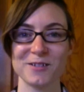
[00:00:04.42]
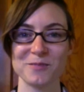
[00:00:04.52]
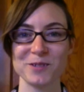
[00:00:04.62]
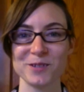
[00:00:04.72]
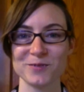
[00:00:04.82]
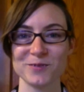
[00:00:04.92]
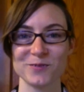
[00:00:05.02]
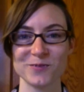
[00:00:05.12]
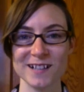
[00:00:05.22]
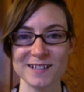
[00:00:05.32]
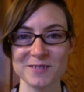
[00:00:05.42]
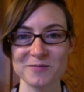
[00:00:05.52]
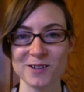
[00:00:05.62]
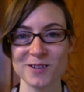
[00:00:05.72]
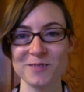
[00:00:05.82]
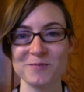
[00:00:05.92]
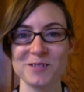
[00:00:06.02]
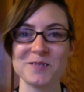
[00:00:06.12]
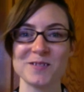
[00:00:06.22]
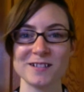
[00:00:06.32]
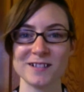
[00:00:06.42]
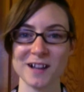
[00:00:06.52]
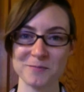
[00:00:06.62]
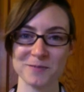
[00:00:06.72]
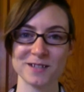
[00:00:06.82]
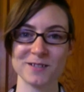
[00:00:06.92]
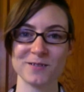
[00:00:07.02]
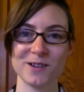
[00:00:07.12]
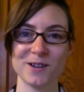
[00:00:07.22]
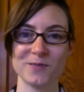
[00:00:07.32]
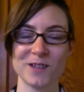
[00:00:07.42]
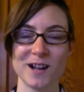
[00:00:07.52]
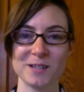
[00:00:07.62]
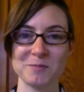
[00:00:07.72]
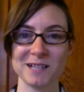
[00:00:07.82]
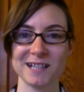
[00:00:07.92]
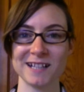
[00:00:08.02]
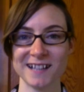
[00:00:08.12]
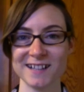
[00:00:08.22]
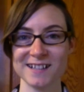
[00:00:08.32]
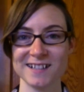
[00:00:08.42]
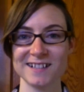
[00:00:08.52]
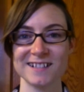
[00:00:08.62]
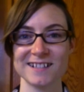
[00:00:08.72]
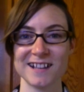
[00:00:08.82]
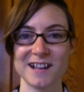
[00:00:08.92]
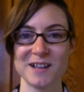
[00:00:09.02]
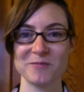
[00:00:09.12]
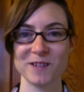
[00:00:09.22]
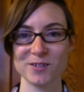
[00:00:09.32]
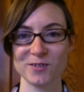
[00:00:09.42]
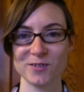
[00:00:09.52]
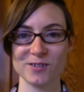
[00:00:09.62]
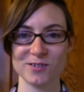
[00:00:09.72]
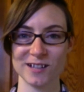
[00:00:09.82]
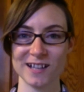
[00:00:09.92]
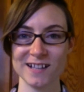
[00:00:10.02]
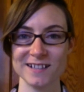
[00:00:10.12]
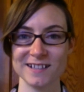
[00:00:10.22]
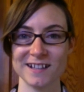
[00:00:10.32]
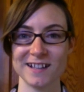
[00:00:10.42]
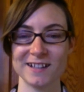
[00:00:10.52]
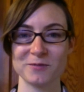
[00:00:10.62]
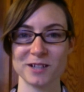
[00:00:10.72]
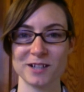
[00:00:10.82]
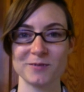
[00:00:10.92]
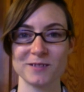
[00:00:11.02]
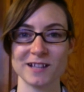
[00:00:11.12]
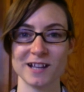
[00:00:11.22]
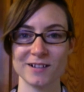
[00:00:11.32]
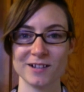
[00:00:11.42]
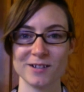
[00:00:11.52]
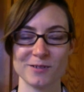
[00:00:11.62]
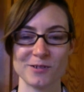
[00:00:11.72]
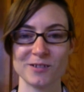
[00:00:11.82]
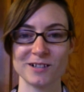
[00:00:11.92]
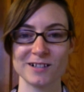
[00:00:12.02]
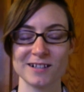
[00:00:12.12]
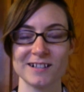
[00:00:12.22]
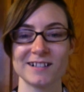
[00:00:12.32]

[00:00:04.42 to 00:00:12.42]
Beautiful friends, welcome to another episode of Cosmic Connections. I'm Rachel Archelaus, and we're here with Harry Kroner.